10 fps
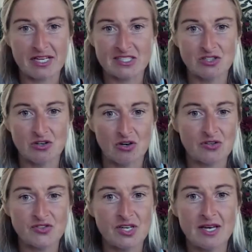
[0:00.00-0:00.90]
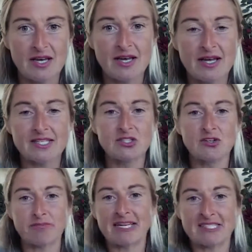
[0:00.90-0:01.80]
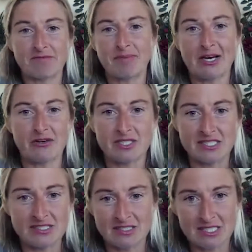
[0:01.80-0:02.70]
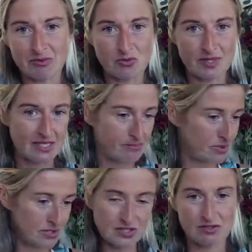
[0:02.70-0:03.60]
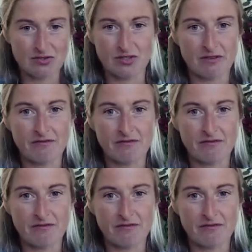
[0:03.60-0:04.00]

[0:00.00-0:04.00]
There's not a massive power distance between the person who's on the